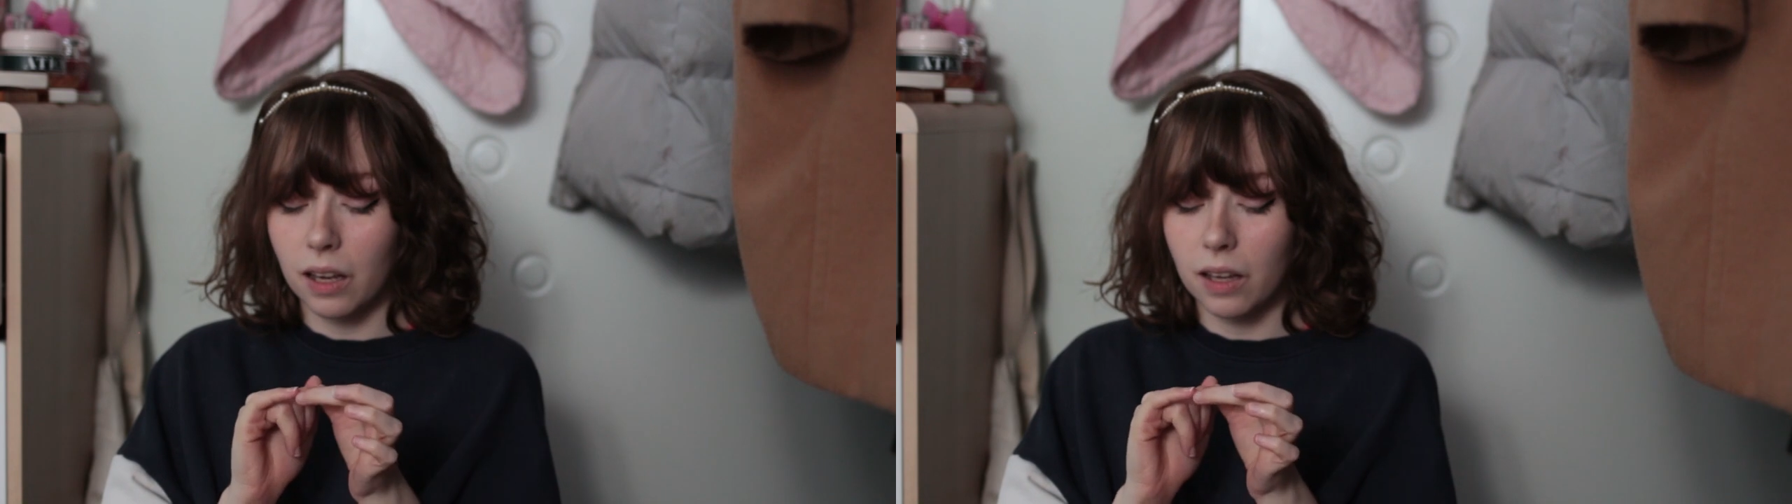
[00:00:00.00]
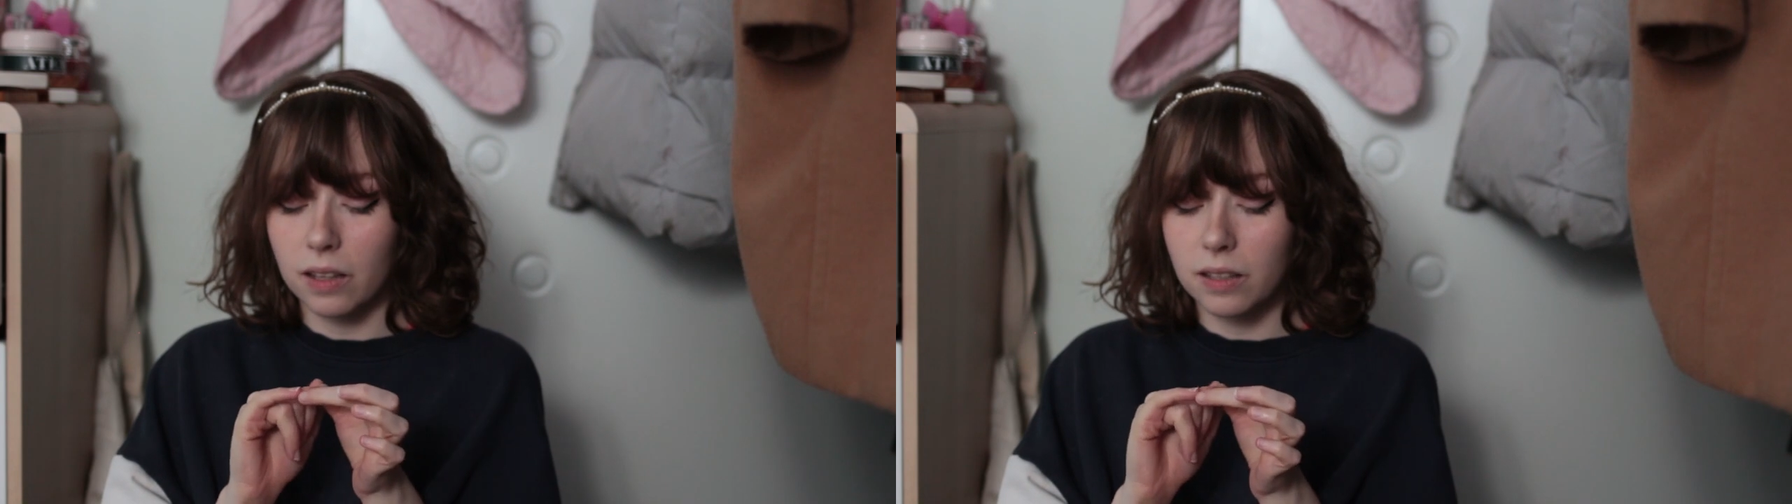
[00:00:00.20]

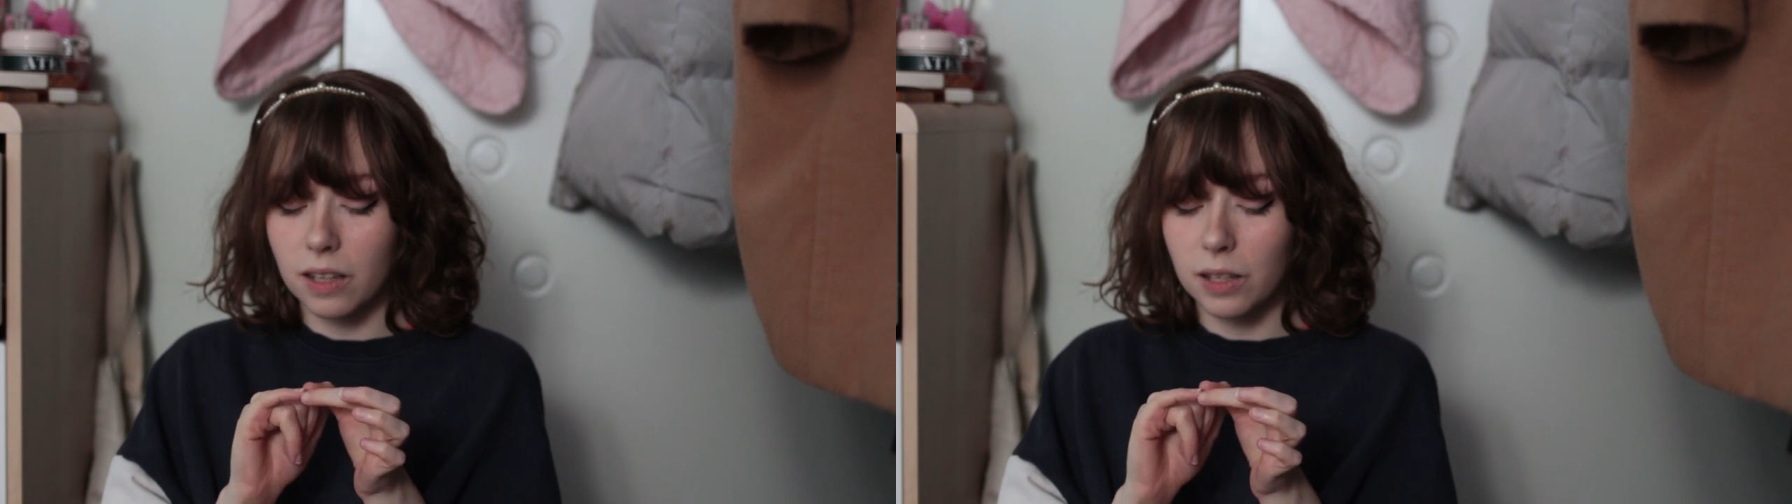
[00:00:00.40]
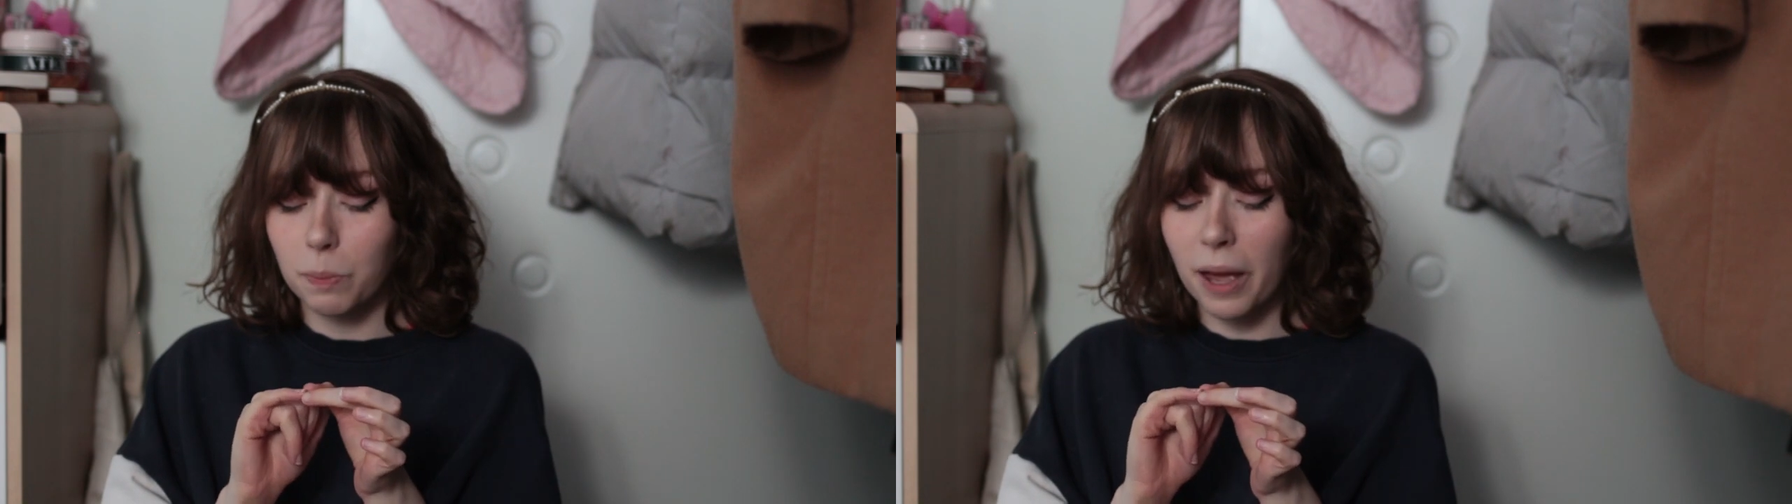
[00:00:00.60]
is
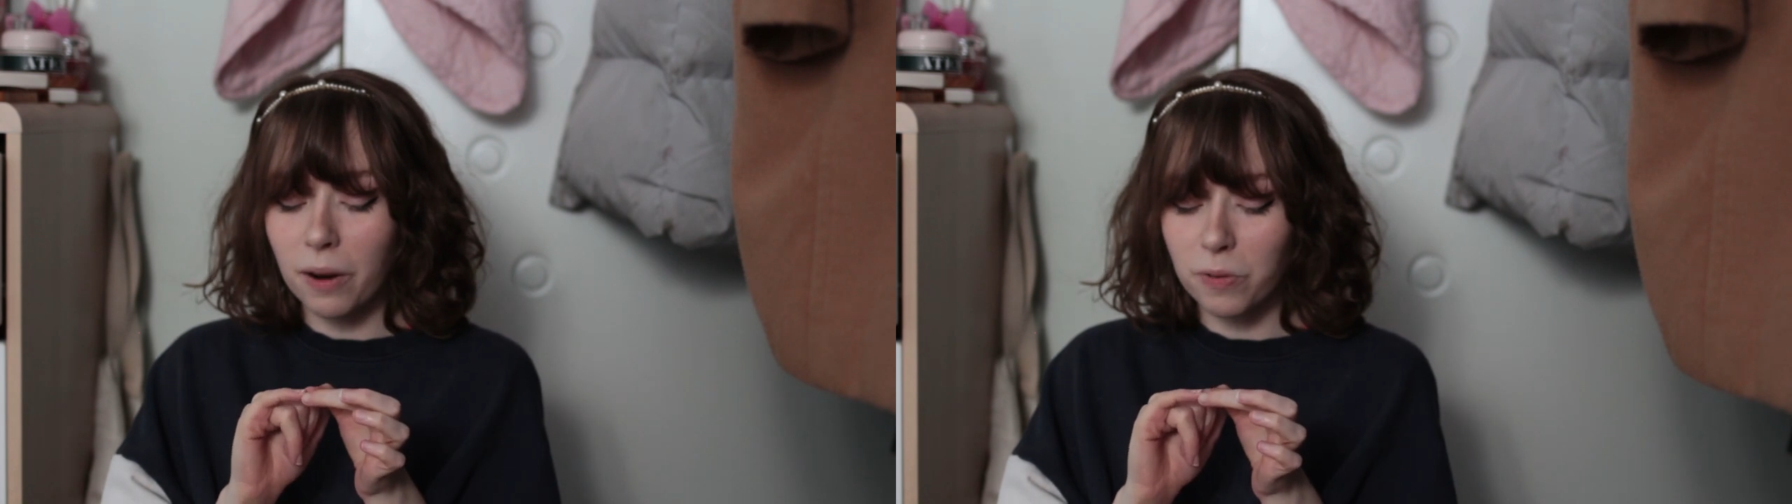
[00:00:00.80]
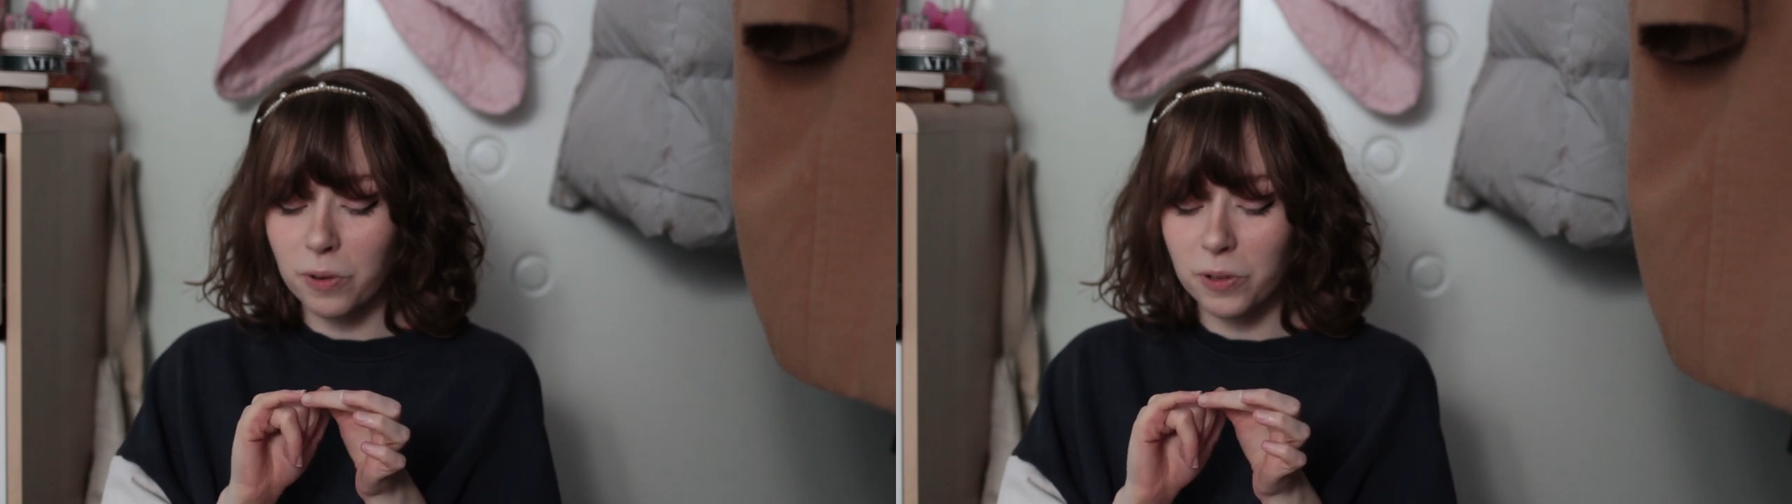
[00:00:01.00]
this
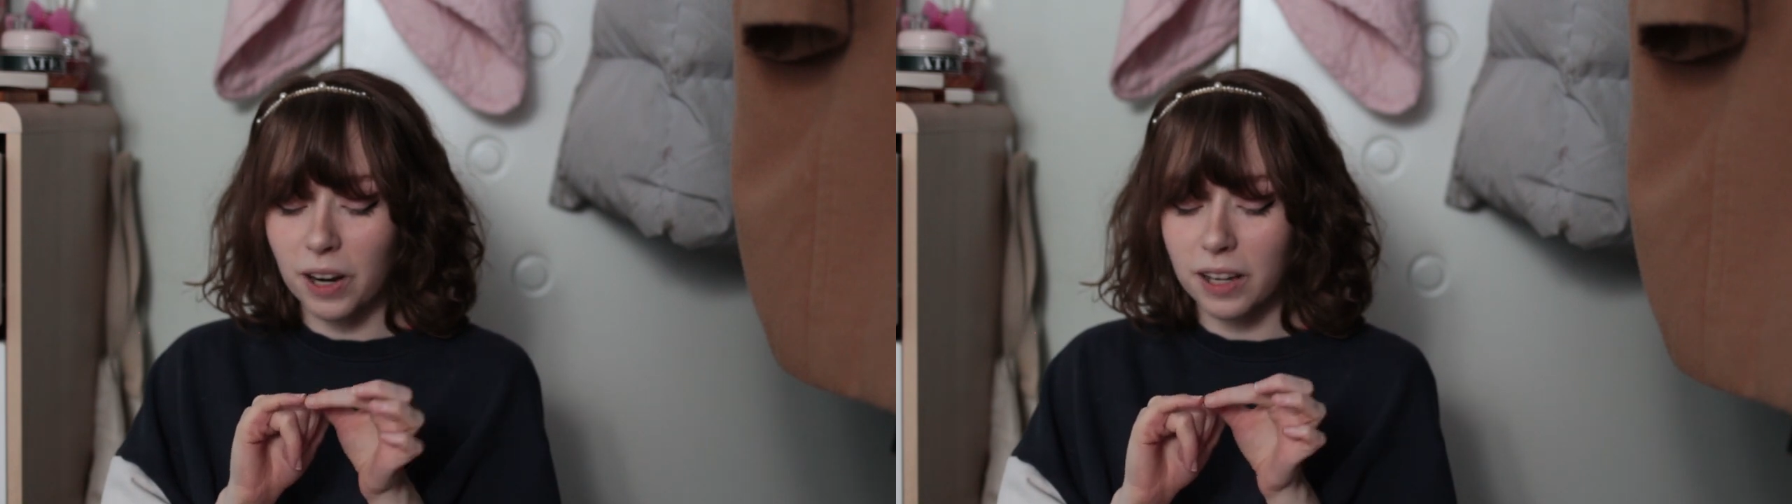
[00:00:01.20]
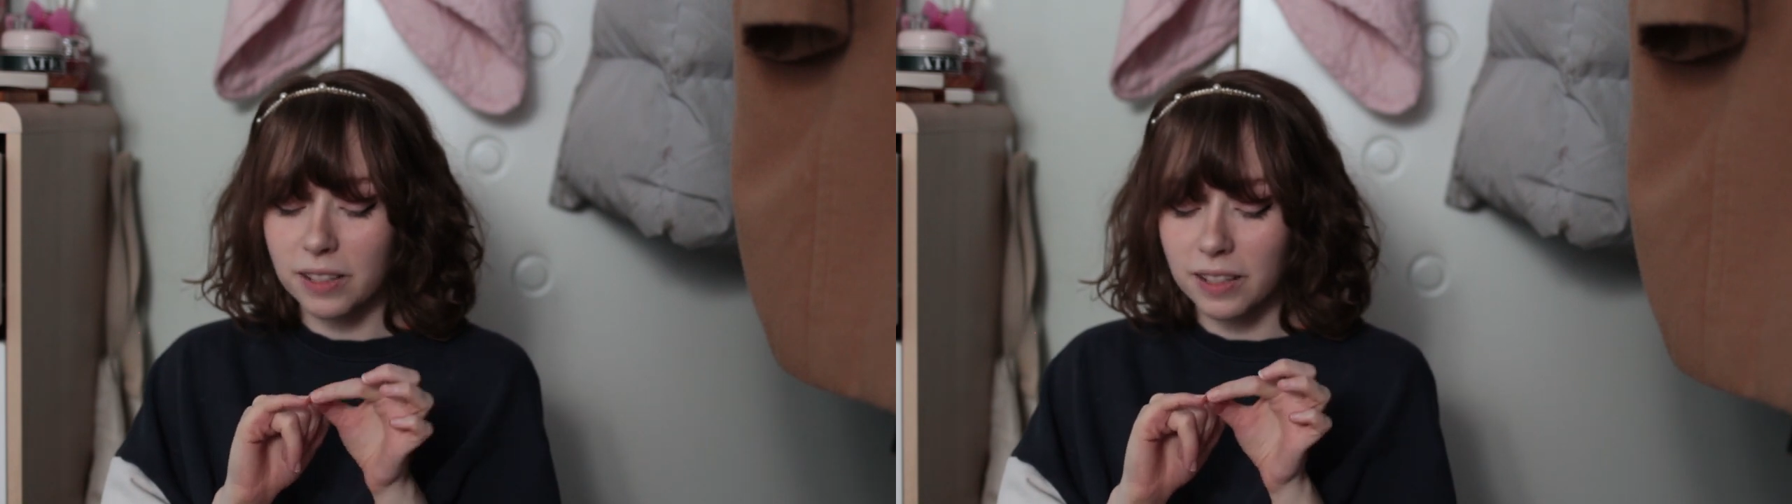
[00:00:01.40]
pinafore
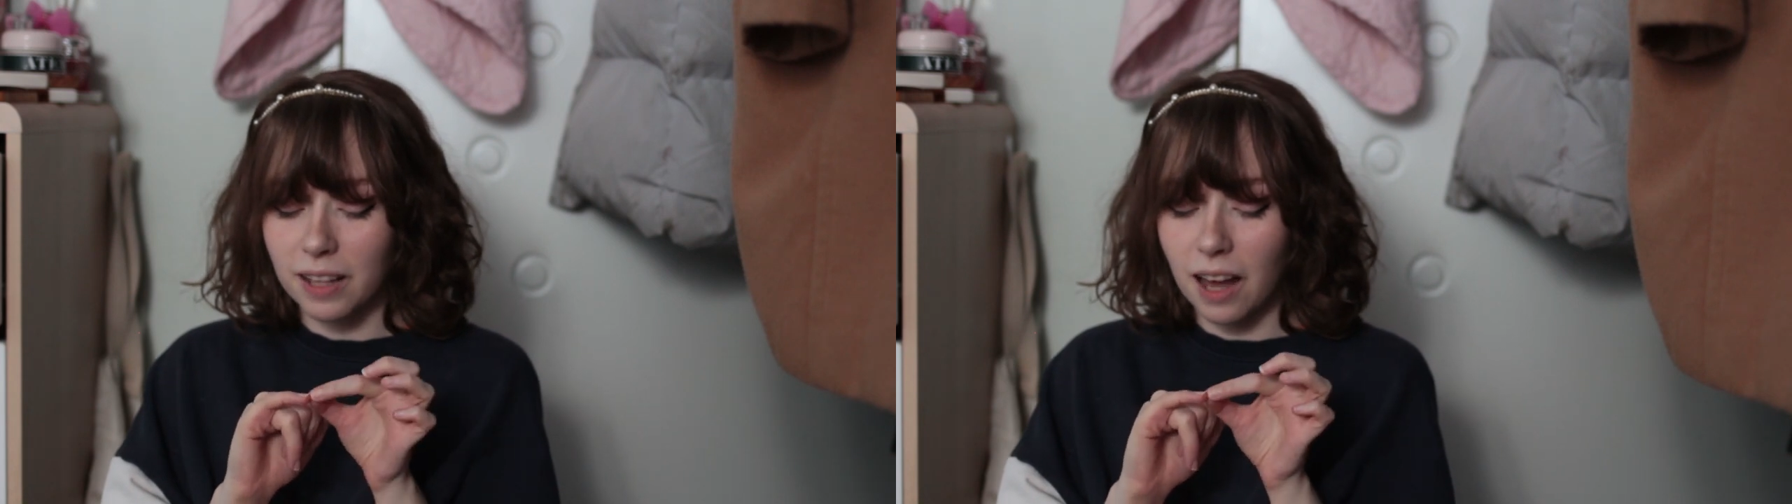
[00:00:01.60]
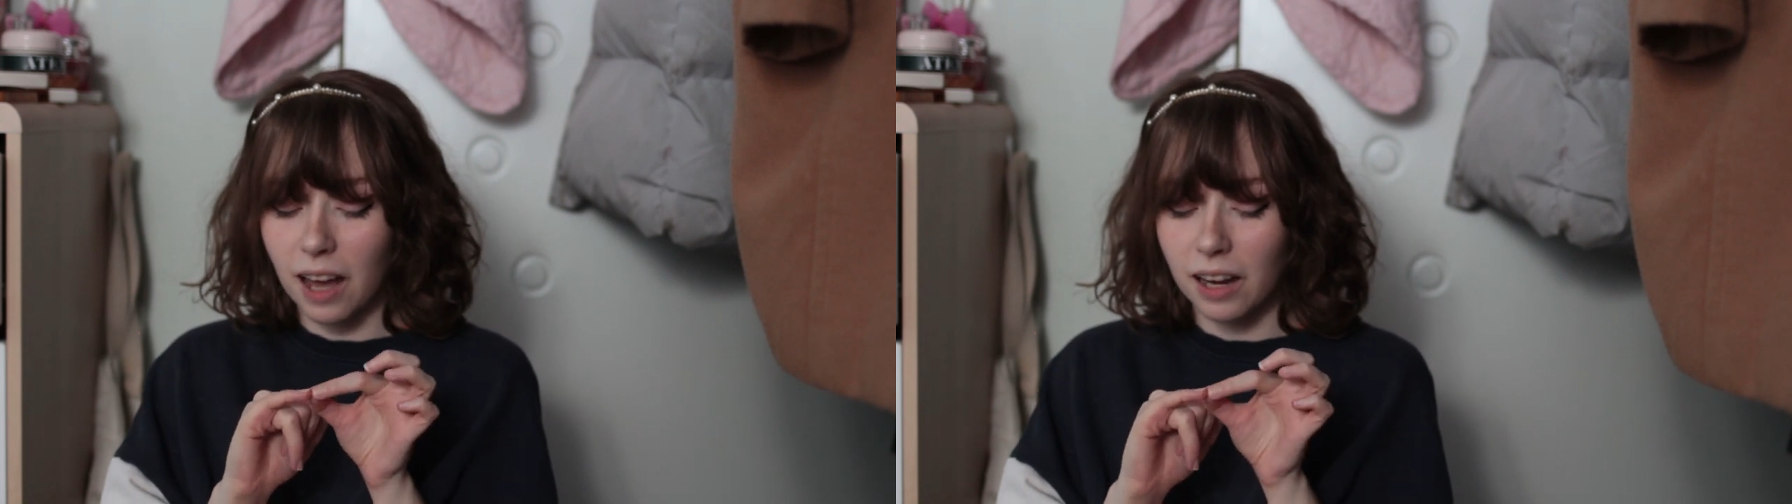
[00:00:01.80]
dress
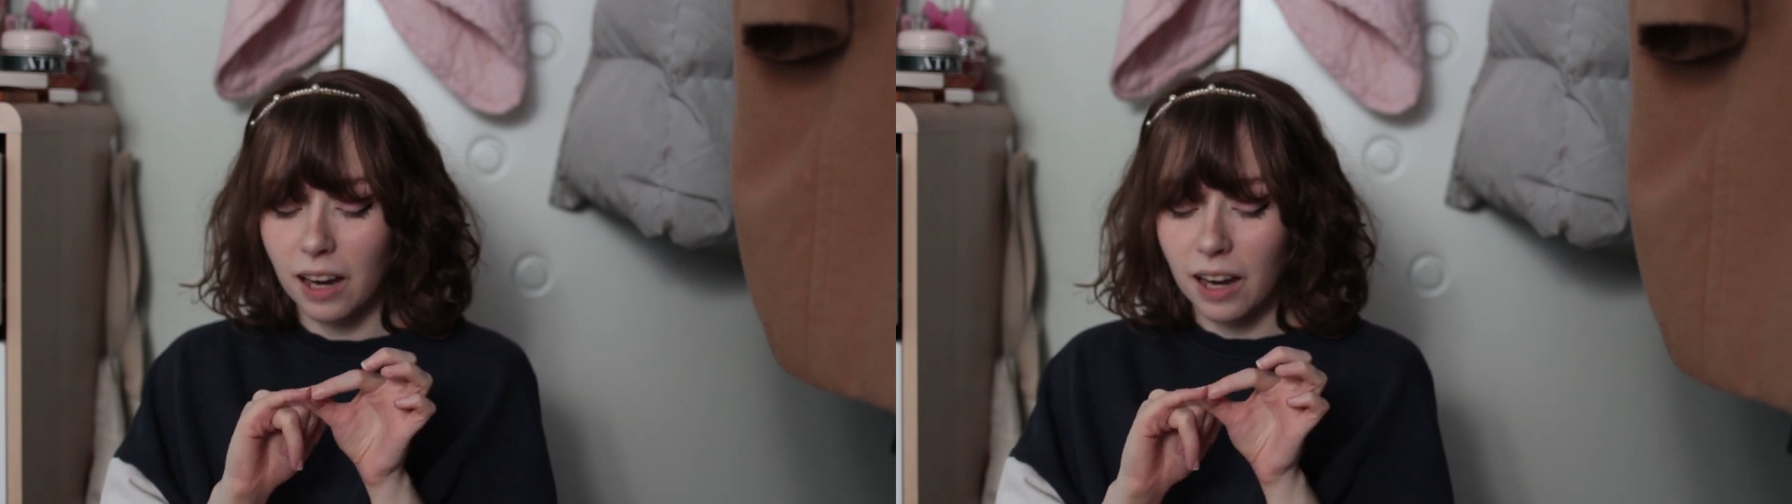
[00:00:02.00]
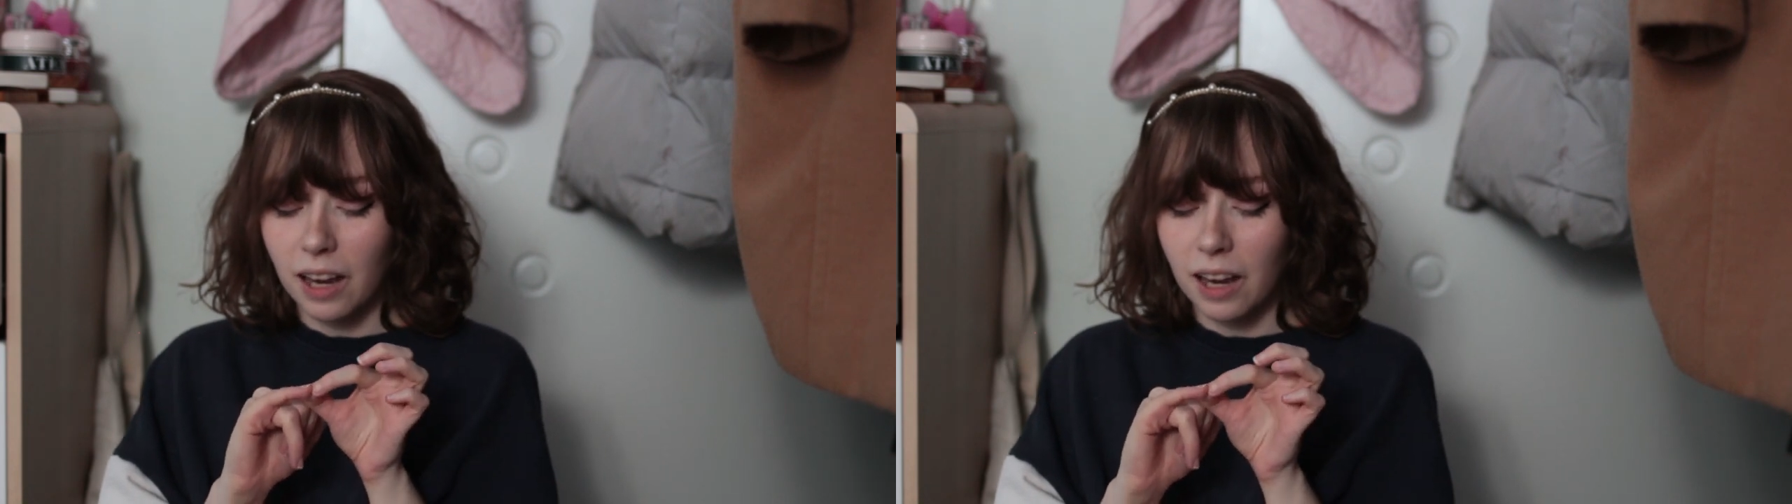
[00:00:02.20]
that,